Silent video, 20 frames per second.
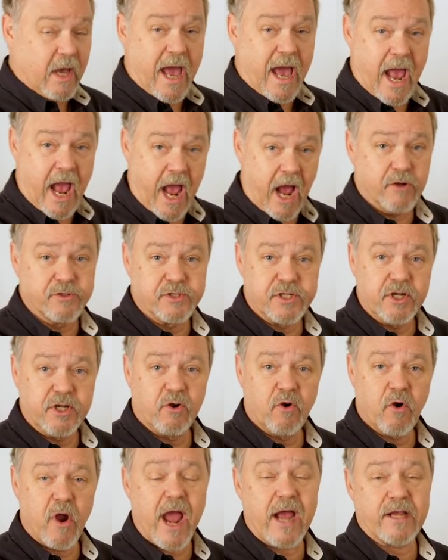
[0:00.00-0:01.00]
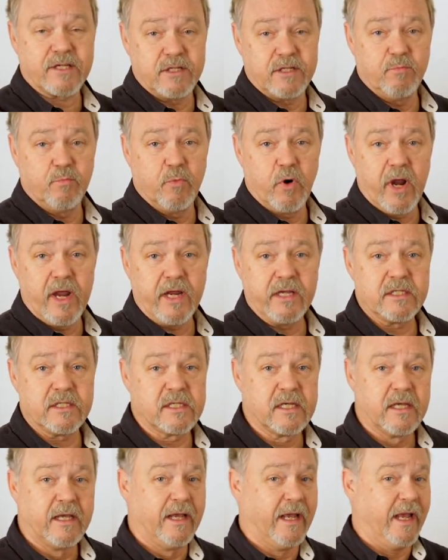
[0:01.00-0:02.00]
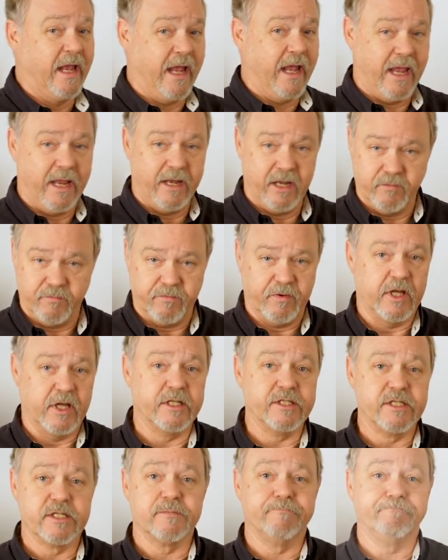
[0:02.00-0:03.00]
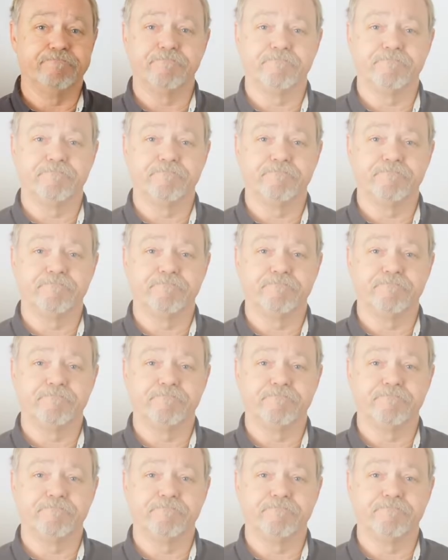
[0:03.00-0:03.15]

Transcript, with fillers: housing cracks and breaks and it floods.